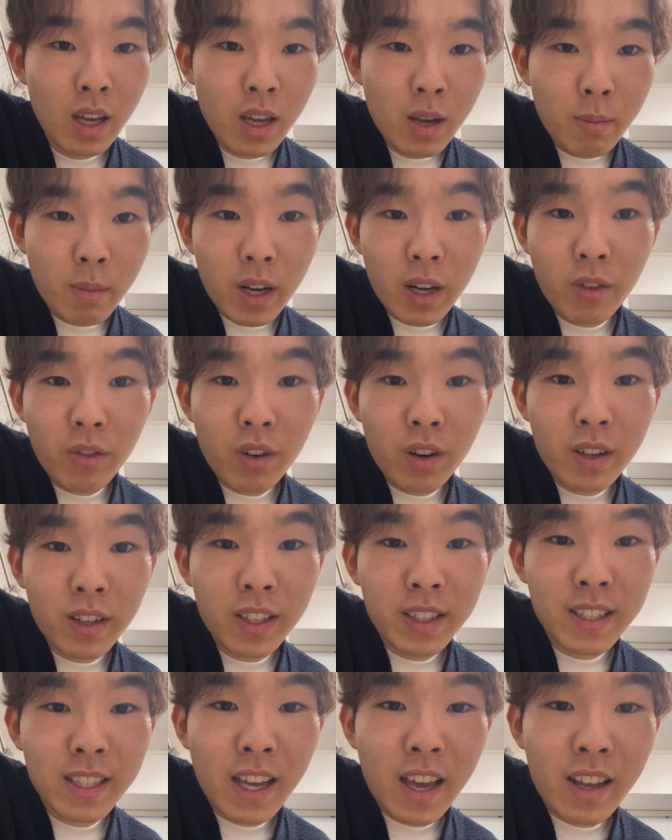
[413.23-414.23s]
MoneyForward
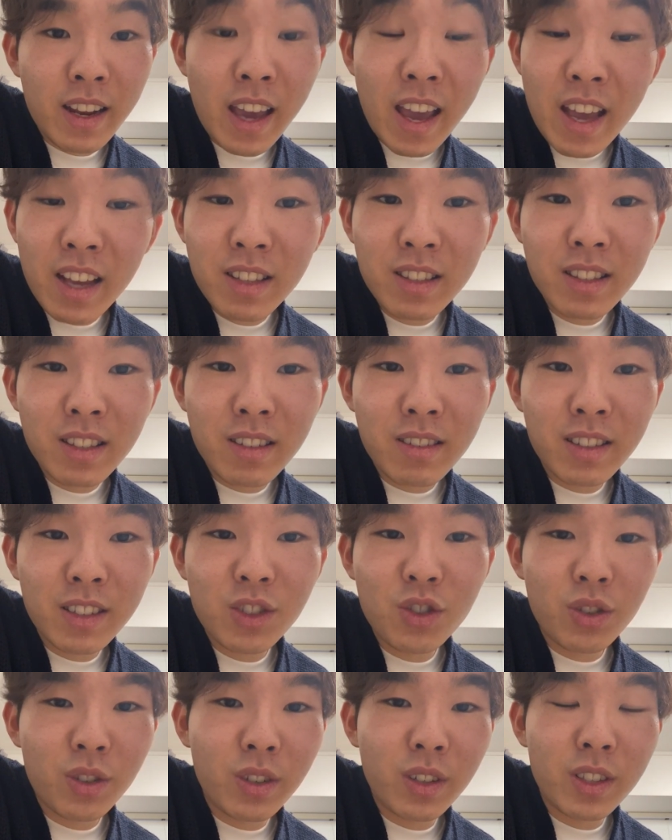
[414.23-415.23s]
is an excellent
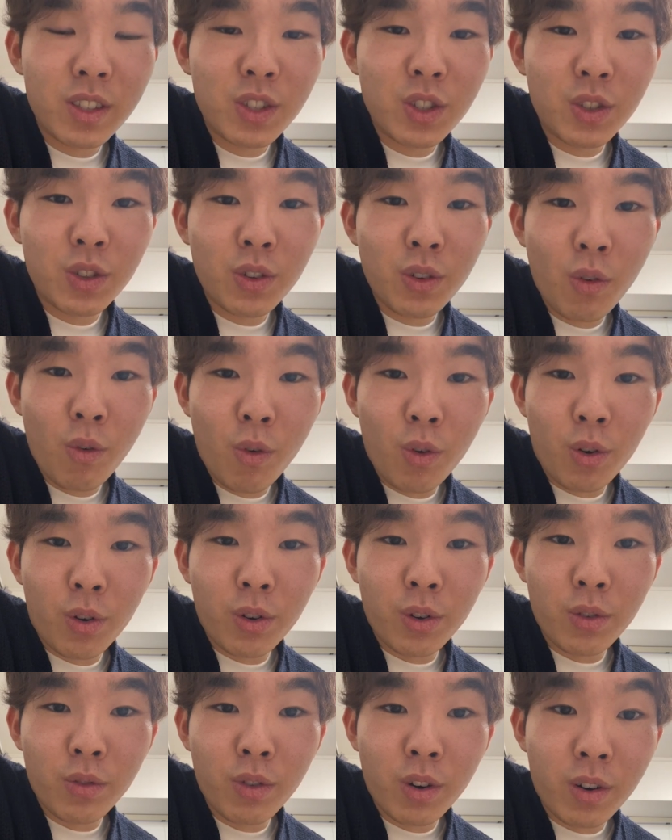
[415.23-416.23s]
choice
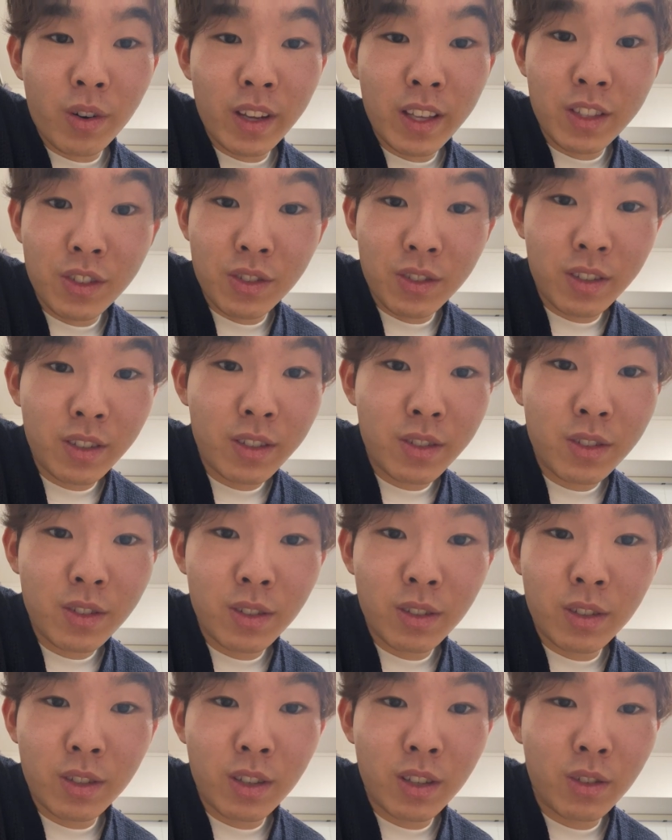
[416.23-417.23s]
for foreign engineers
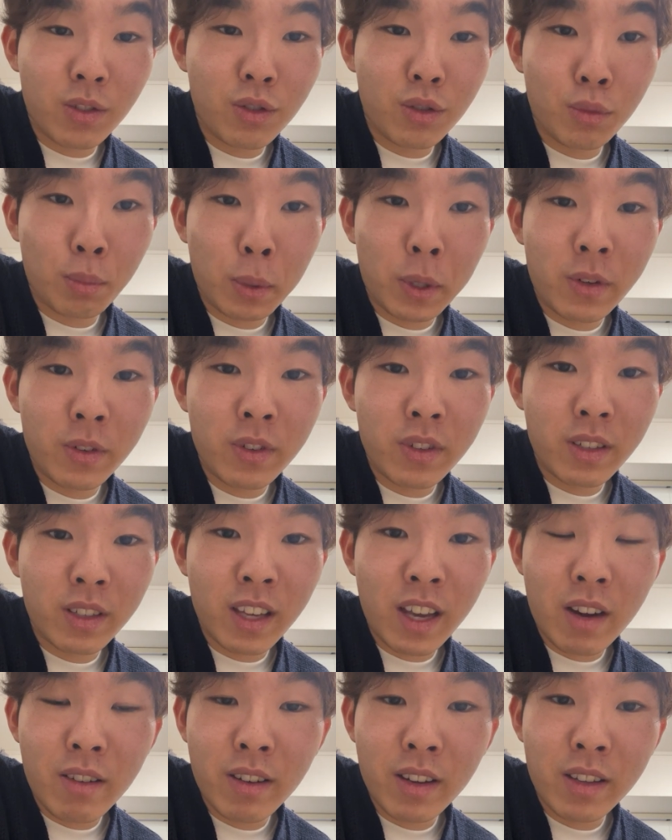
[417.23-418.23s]
looking to build a
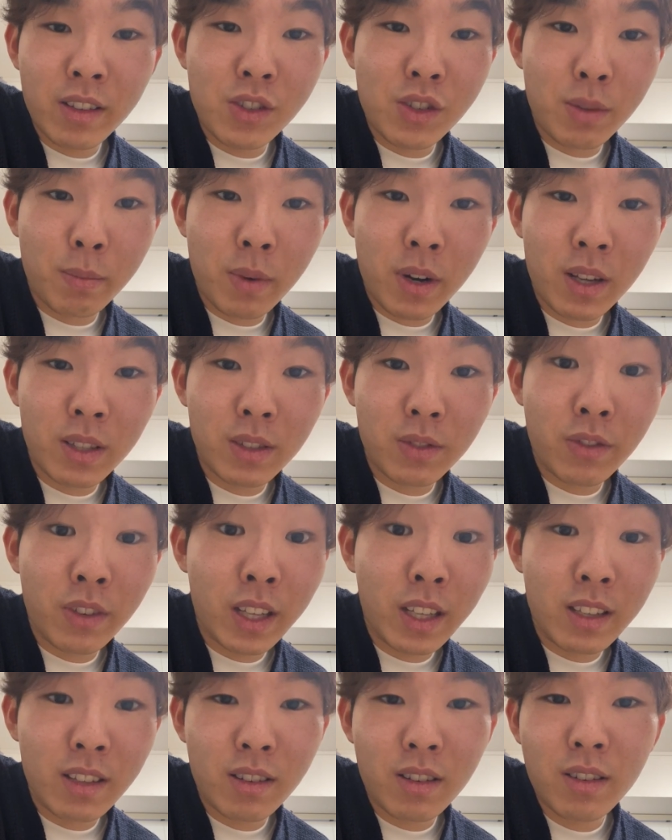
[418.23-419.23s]
career in Japan's
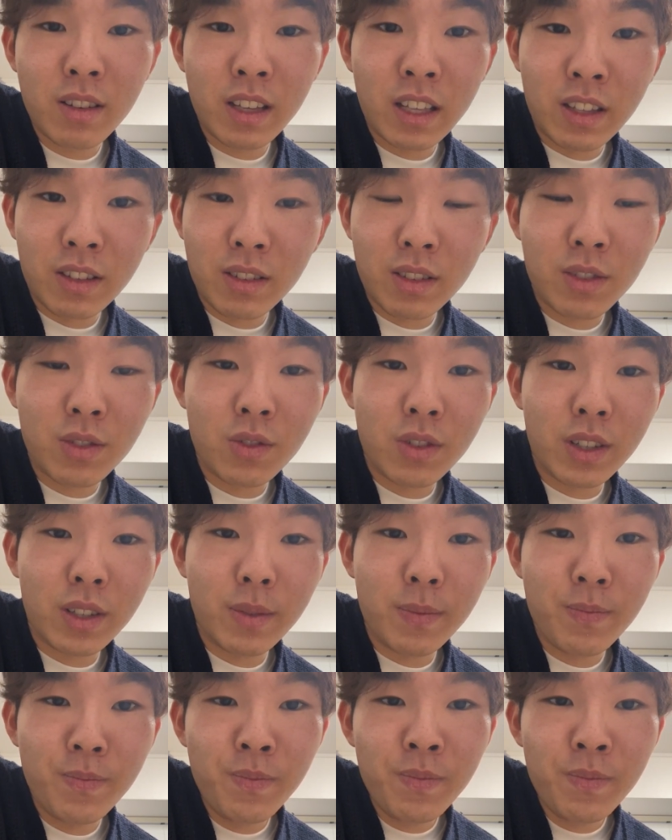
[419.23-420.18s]
fintech industry.